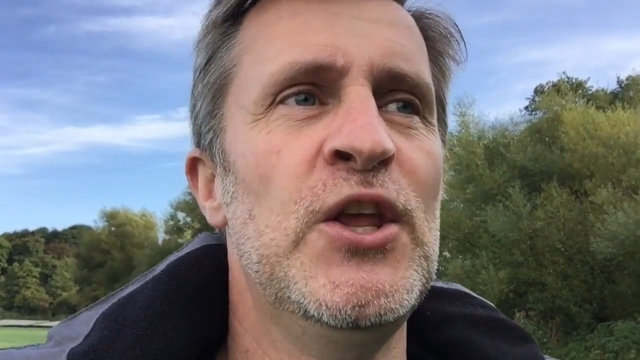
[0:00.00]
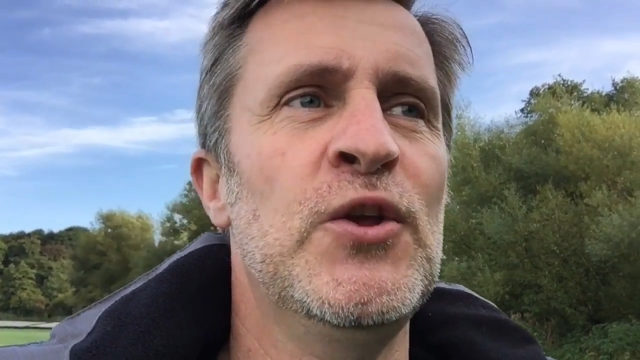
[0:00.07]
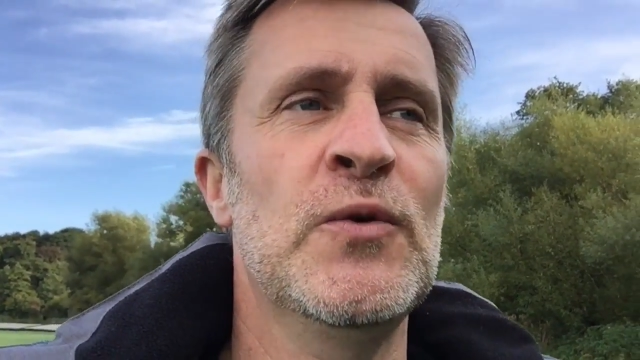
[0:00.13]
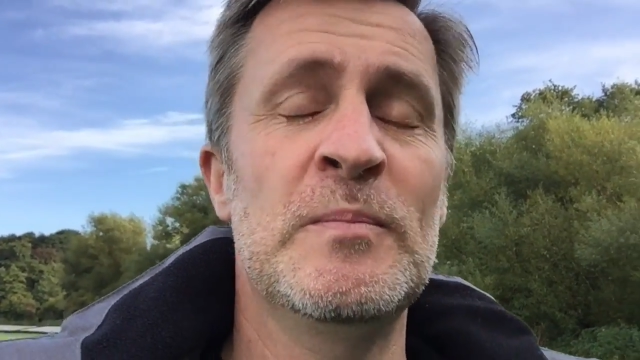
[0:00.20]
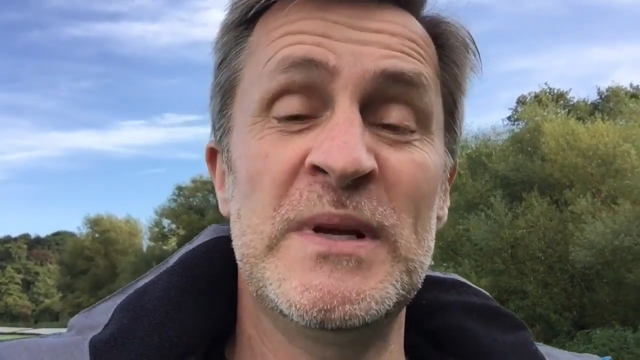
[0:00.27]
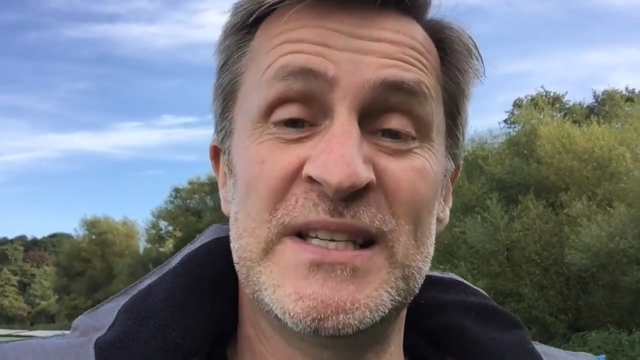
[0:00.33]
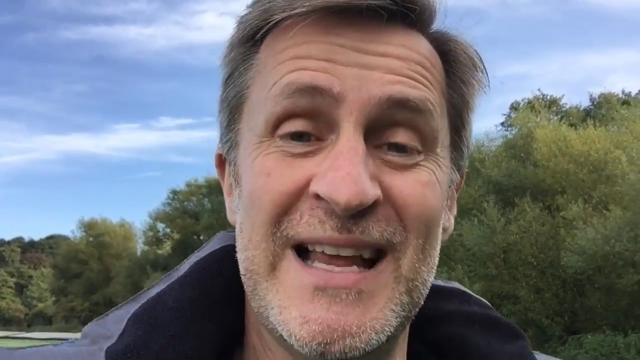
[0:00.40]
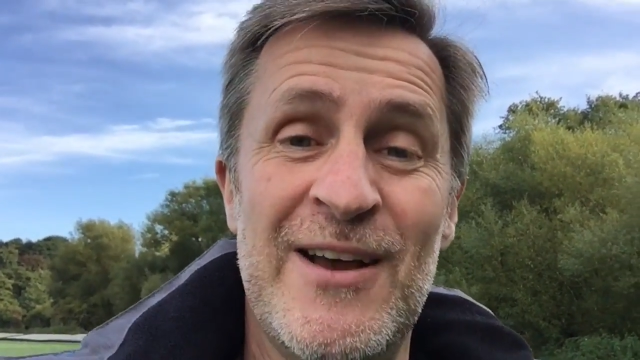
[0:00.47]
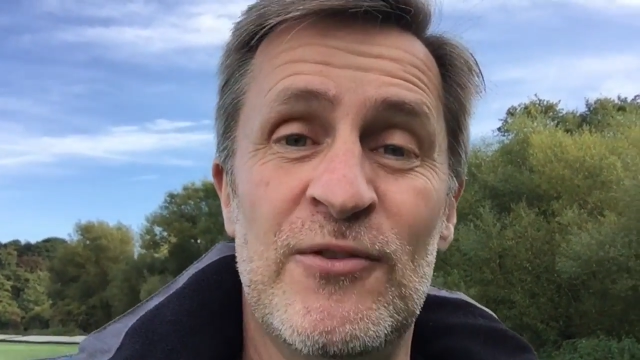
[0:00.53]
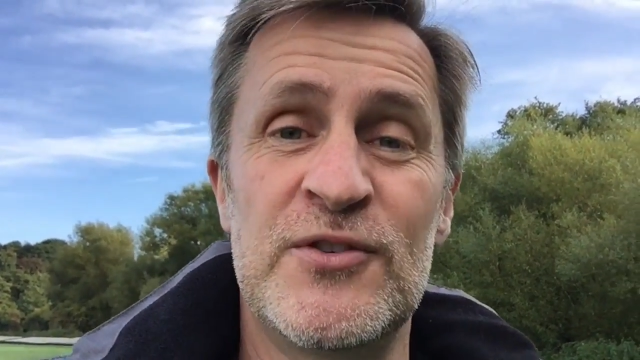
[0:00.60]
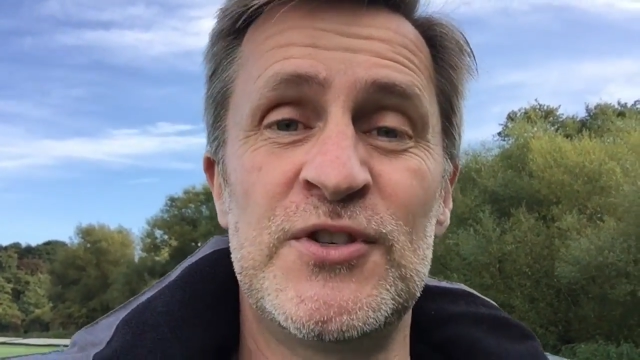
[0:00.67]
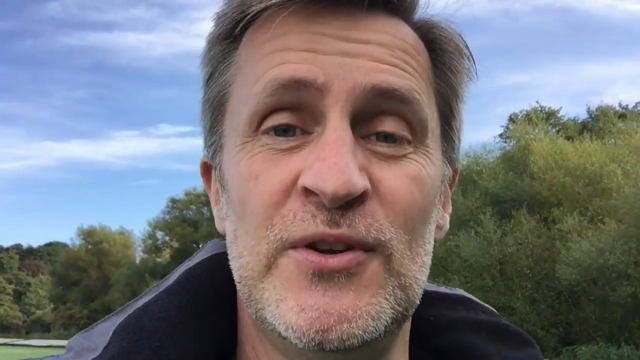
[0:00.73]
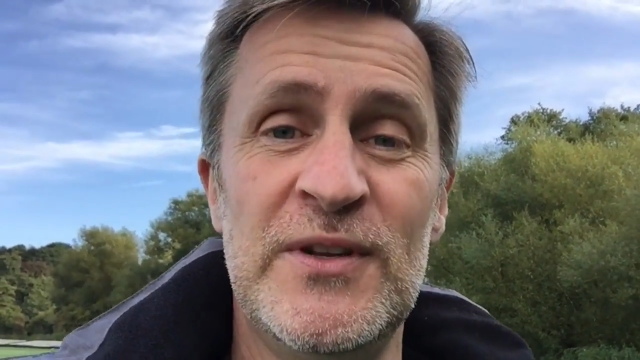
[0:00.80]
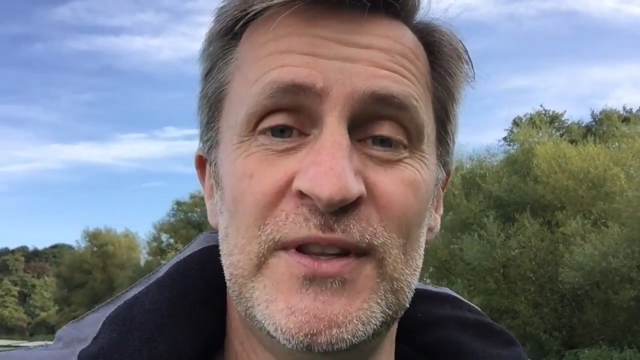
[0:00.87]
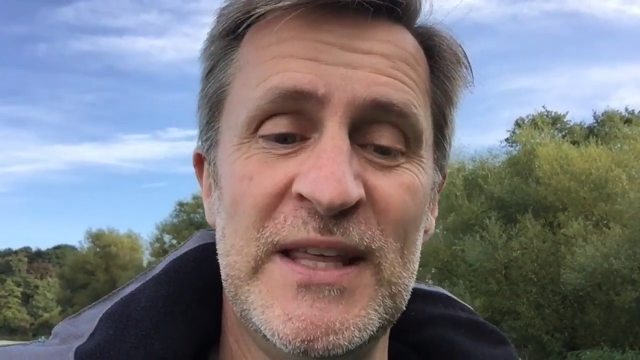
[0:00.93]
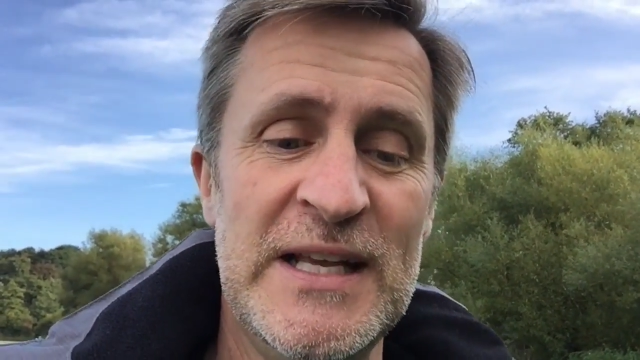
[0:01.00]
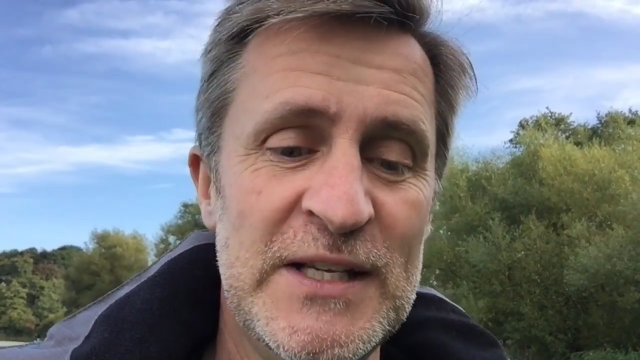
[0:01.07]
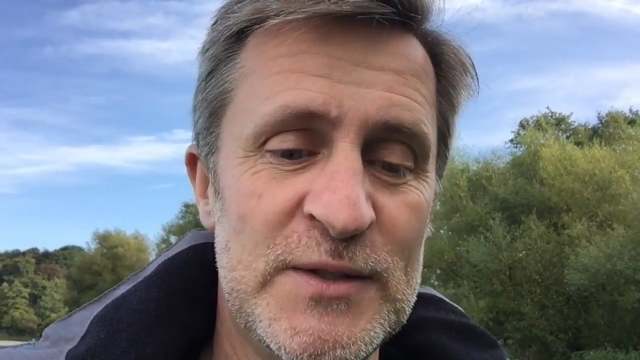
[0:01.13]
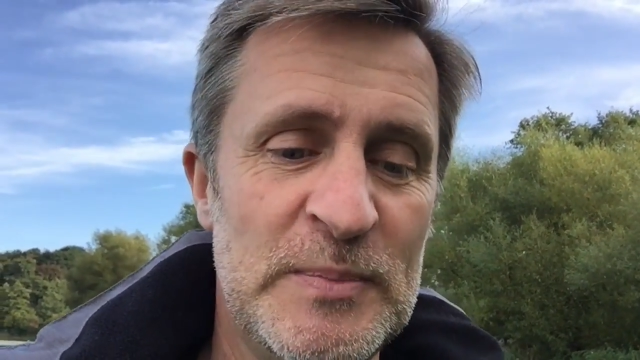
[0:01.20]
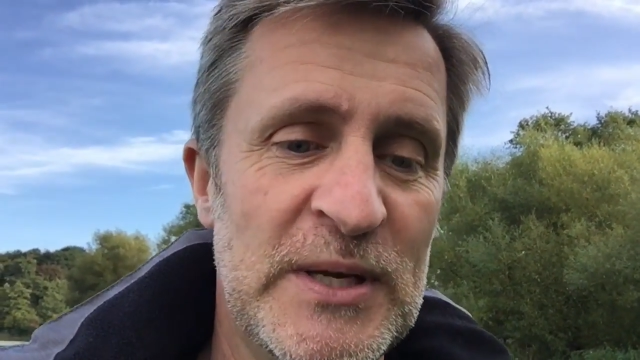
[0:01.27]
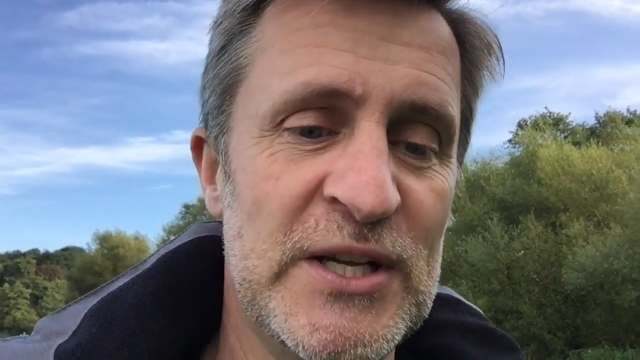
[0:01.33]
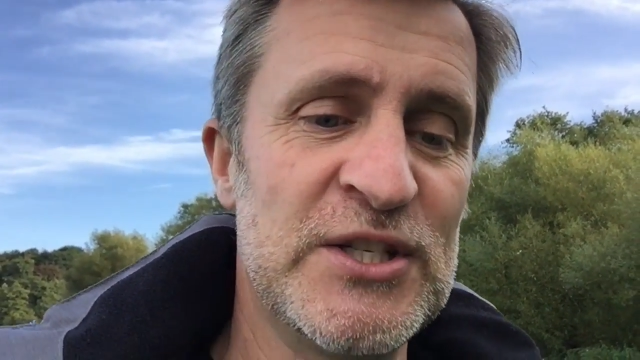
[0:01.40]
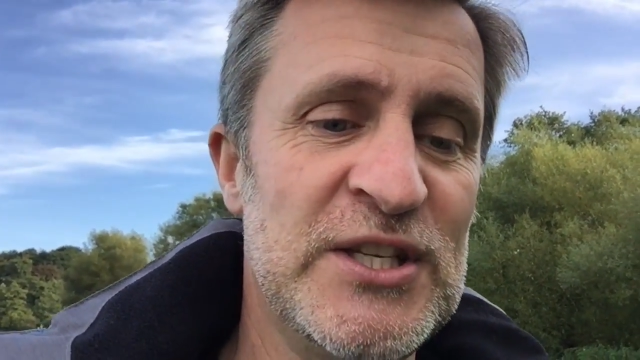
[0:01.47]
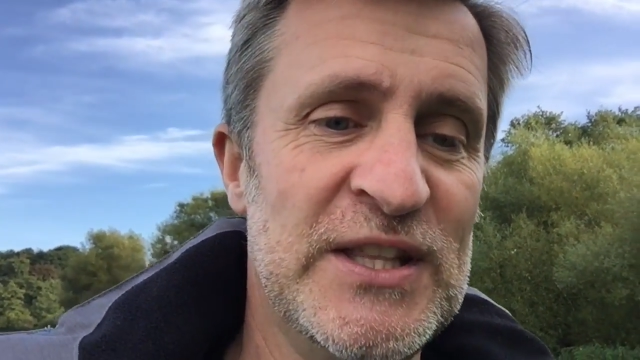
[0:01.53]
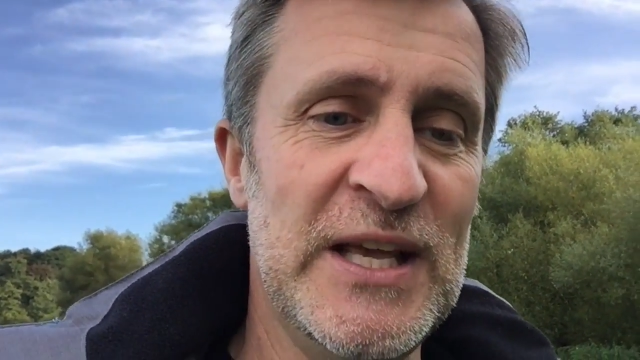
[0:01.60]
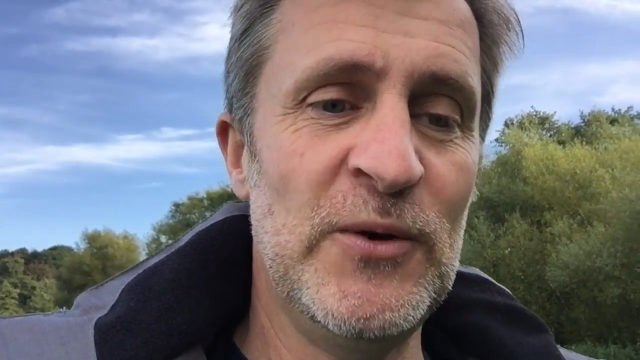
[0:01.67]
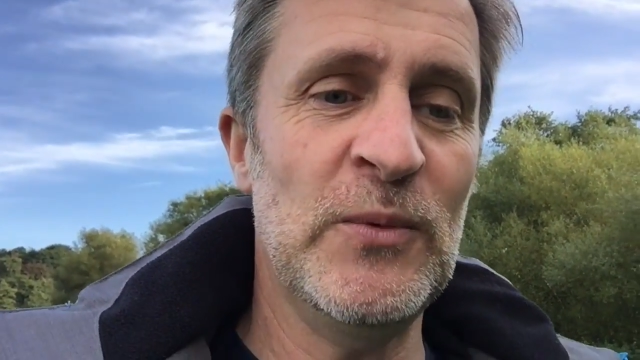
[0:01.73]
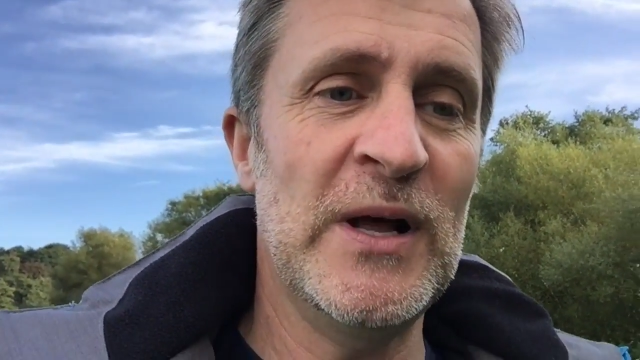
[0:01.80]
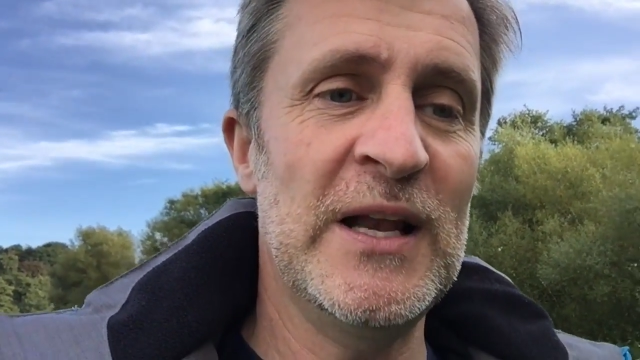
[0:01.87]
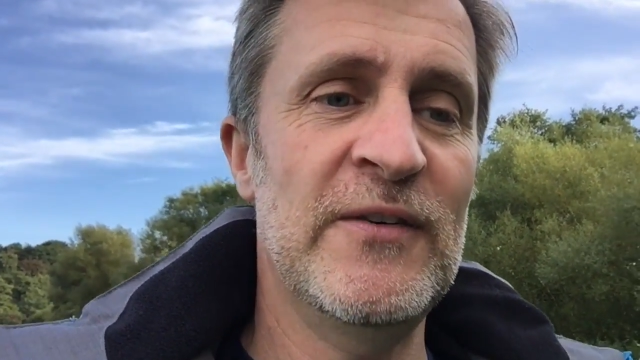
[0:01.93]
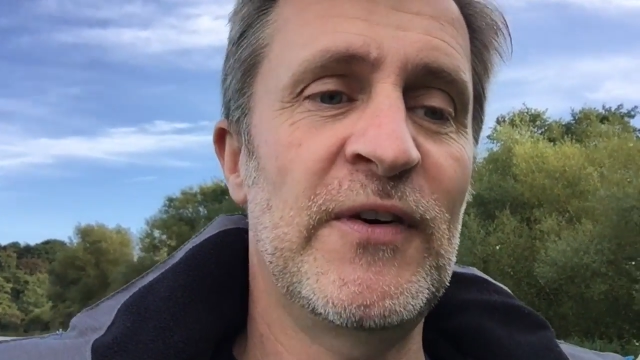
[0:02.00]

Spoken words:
you'll miss out on doing things because you think, well,